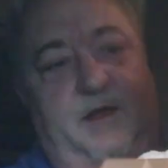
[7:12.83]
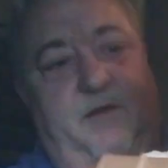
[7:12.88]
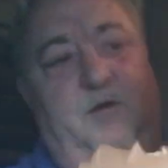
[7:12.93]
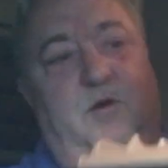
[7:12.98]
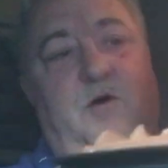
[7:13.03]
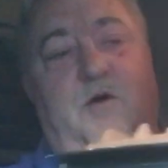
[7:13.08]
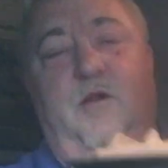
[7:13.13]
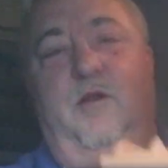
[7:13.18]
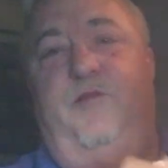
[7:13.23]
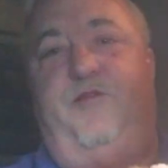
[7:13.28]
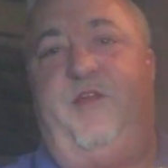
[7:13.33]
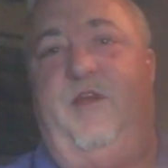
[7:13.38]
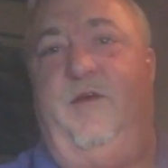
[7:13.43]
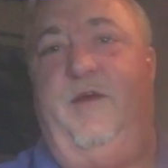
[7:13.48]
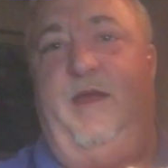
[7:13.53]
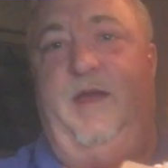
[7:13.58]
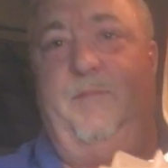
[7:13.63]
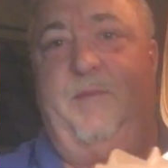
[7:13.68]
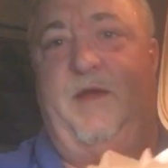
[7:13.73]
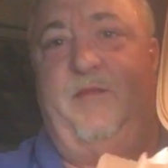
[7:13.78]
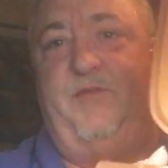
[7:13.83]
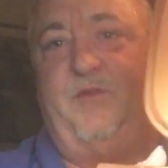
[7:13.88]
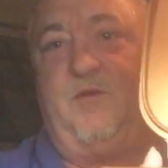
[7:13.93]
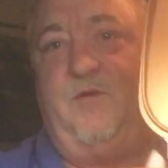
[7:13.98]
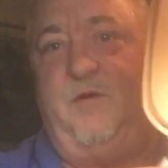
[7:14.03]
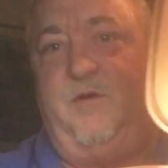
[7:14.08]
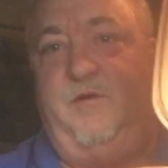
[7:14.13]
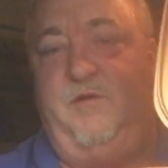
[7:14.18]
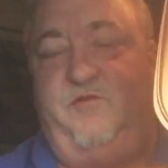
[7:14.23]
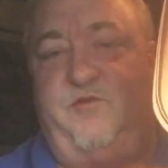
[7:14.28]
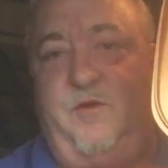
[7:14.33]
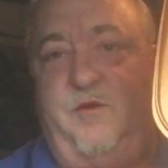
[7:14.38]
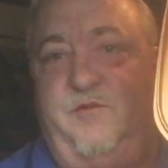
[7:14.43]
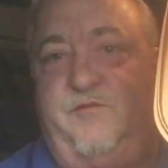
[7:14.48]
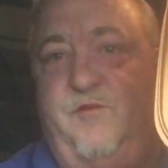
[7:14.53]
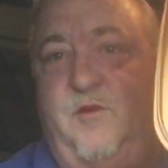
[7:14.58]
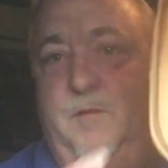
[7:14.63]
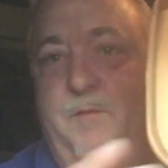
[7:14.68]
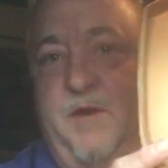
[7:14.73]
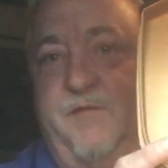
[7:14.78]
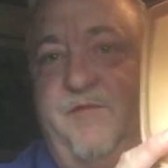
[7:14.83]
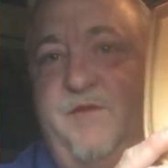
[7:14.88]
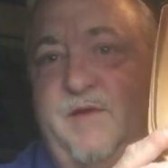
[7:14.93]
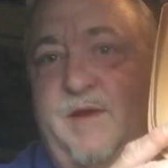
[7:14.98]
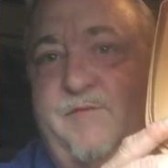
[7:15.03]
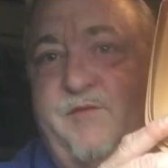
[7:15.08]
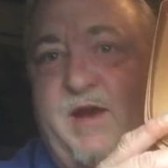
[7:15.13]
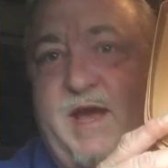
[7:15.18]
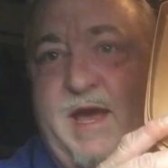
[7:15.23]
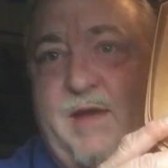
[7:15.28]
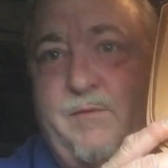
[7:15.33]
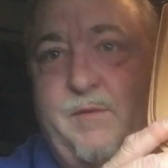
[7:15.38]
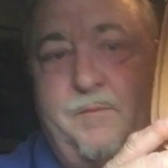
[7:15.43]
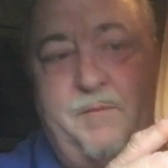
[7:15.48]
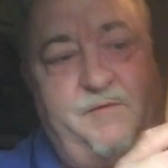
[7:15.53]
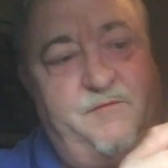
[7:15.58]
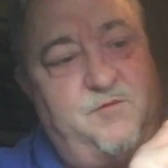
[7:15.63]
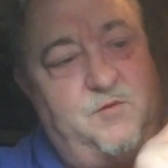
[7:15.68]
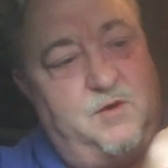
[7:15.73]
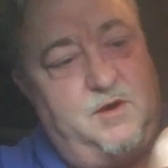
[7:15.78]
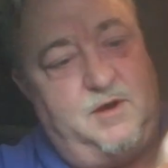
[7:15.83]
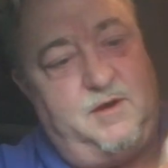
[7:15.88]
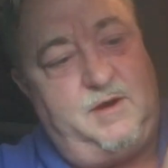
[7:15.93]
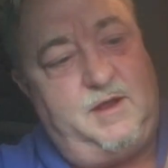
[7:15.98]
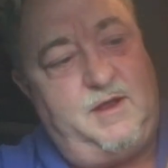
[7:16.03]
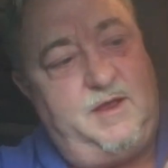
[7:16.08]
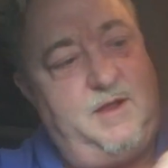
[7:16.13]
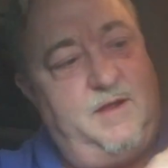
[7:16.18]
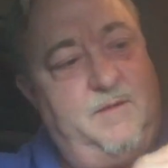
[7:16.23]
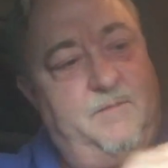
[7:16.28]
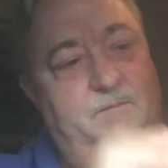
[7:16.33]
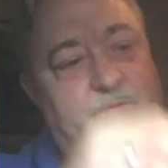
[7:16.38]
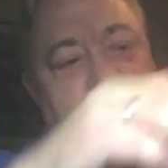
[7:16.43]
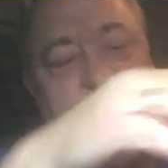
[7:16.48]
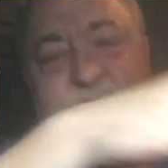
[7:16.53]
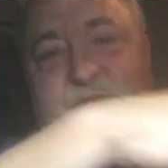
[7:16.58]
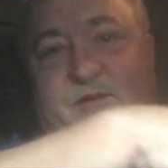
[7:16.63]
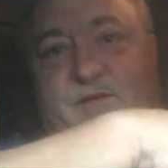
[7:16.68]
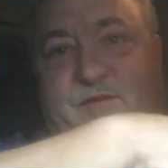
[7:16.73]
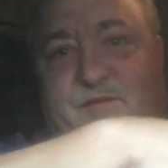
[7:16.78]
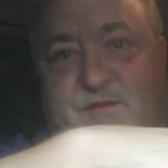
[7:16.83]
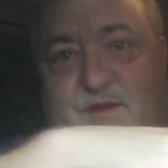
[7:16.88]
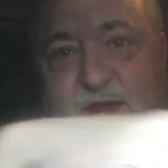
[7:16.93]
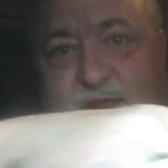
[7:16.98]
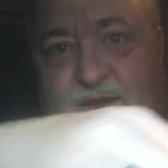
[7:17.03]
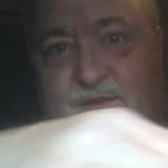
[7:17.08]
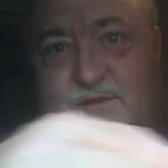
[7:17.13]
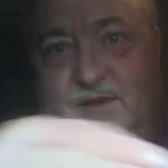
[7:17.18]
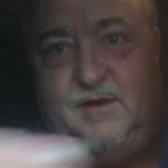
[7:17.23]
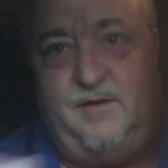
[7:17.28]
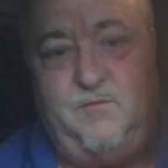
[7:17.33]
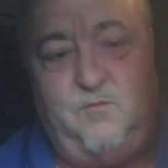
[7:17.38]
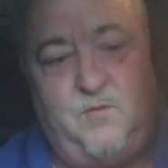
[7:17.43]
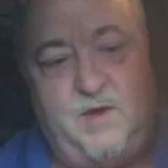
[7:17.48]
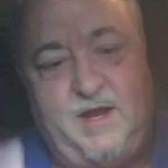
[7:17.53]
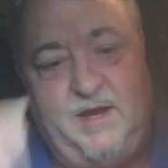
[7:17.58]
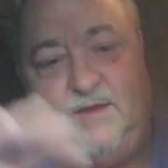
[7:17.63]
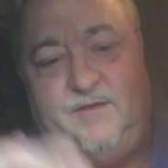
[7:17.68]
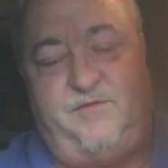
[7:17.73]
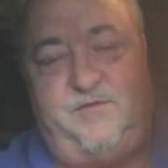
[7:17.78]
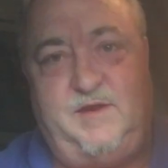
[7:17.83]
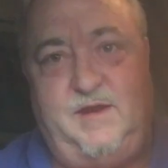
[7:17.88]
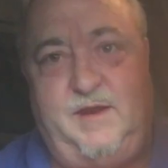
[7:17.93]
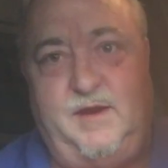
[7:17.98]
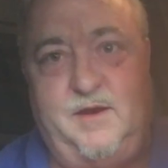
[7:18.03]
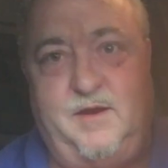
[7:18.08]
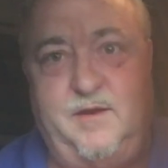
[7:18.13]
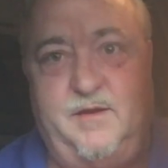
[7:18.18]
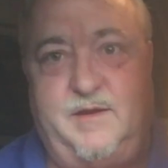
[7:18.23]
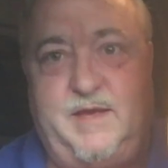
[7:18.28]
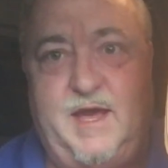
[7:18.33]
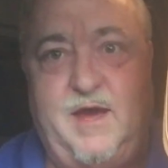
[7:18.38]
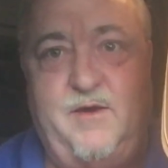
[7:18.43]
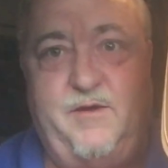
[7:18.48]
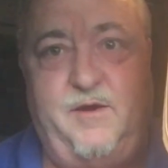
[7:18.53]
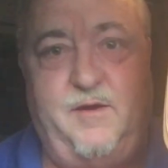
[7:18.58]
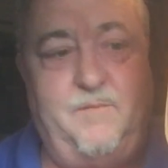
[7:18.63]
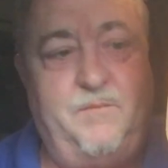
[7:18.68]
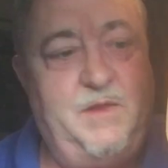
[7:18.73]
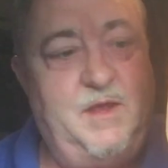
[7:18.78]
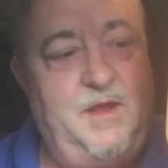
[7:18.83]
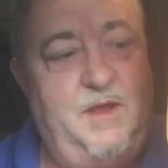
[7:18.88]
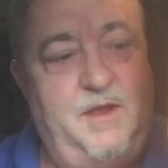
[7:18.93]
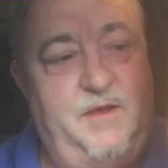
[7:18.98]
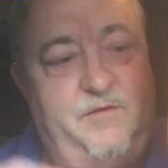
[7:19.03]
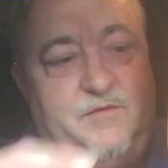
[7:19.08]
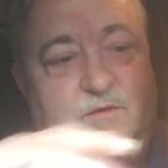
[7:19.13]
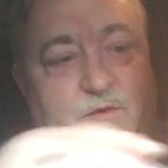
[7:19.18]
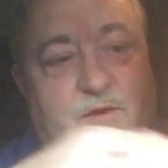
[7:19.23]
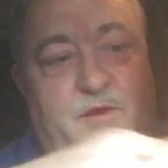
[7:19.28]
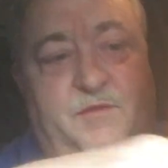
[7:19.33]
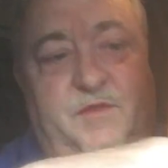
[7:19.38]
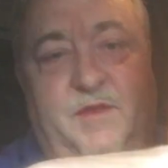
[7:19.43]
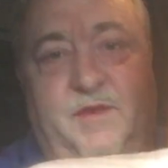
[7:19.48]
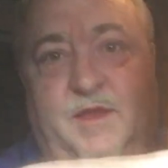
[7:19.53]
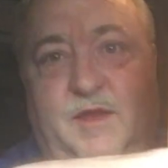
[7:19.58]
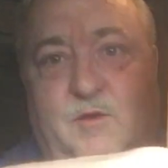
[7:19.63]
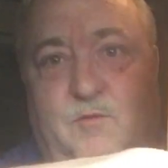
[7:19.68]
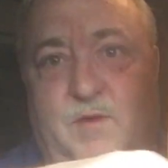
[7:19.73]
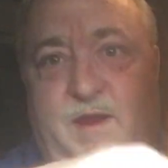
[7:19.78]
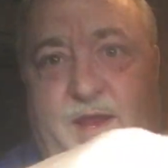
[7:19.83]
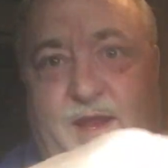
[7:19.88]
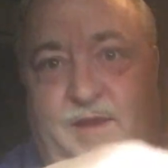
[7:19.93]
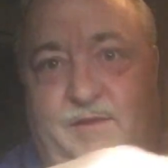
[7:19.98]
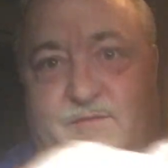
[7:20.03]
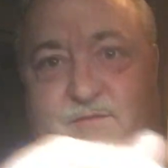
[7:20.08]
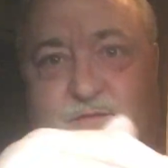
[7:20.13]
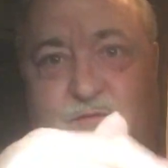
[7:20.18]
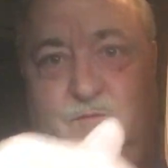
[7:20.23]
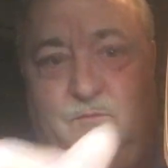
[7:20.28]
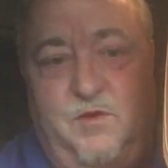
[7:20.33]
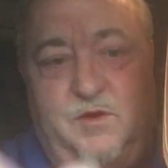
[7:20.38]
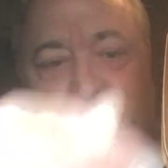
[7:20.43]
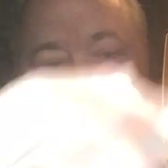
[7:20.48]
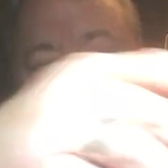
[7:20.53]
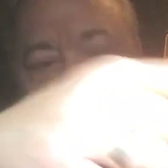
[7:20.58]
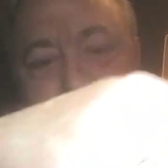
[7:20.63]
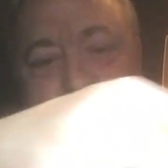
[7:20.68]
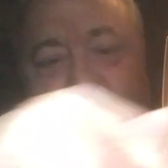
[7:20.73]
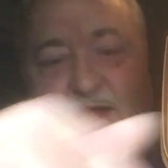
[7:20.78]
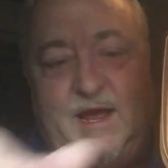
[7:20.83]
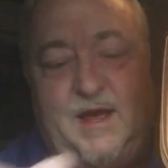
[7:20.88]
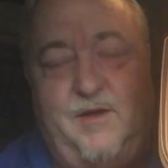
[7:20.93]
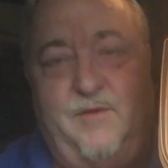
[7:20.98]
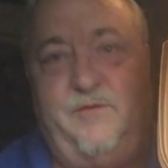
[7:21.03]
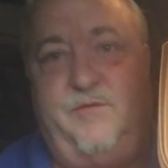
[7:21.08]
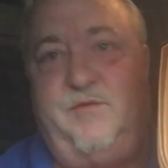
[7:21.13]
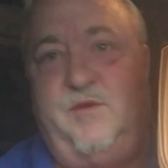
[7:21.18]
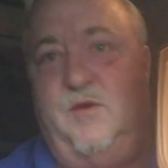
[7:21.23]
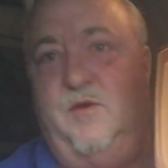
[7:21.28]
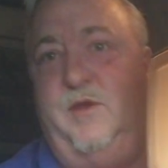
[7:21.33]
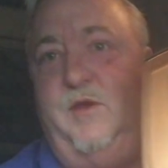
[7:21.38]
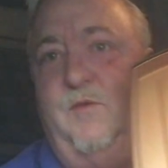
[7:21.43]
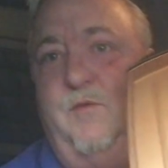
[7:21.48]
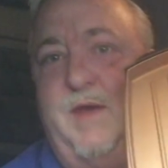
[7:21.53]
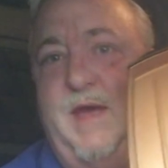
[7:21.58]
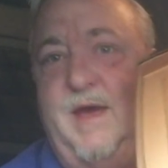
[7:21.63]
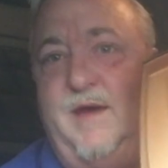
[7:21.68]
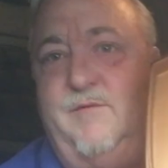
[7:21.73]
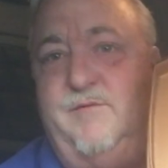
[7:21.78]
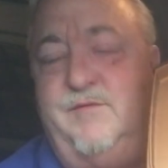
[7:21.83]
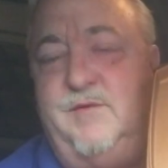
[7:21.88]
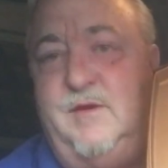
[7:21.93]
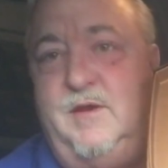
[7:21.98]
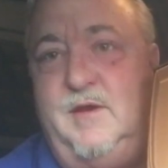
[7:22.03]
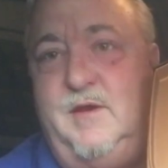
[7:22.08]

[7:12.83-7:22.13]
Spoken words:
And the whole theory about the George Foreman, if you never had one before, this is slanted while it's sitting on a counter, so that then the grease will drip down, so you have